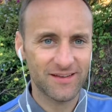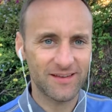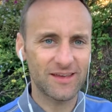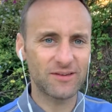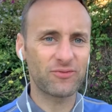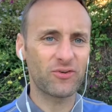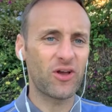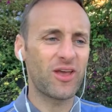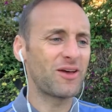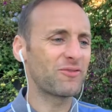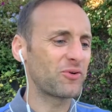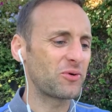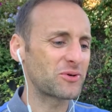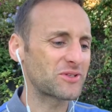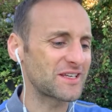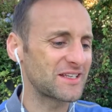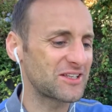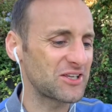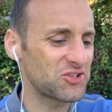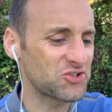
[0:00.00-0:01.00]
if I
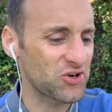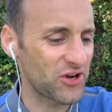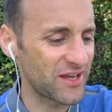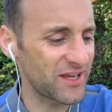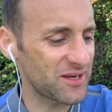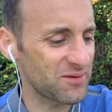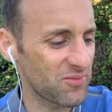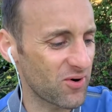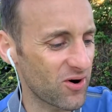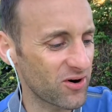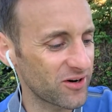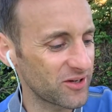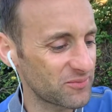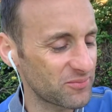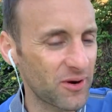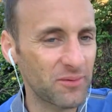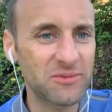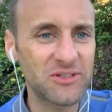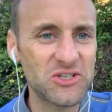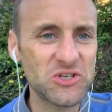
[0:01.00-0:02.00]
was into drinking more I'd
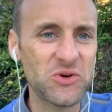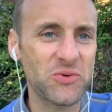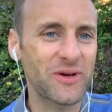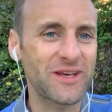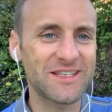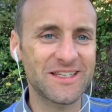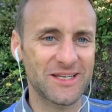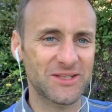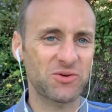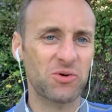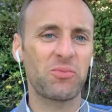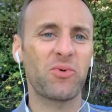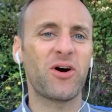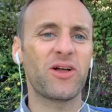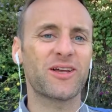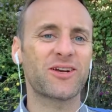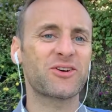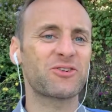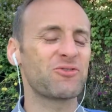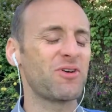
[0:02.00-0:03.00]
probably squeeze it into a
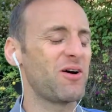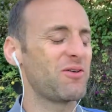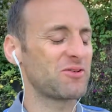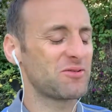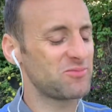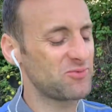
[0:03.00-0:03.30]
bottle of Corona,